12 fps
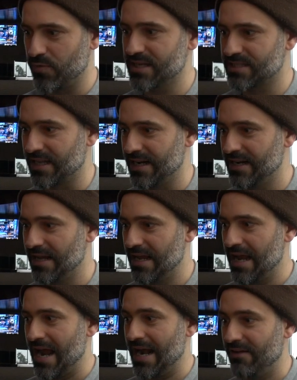whistling,
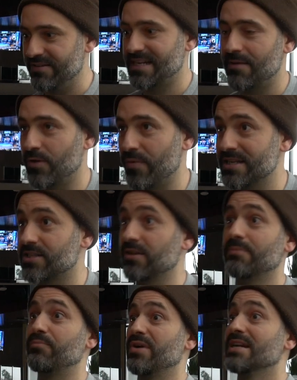and every time they whistle,
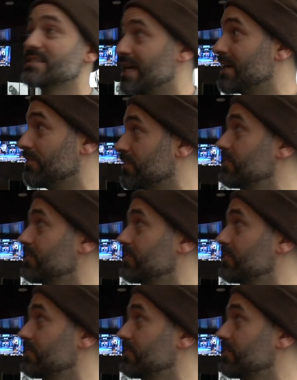it brings like a,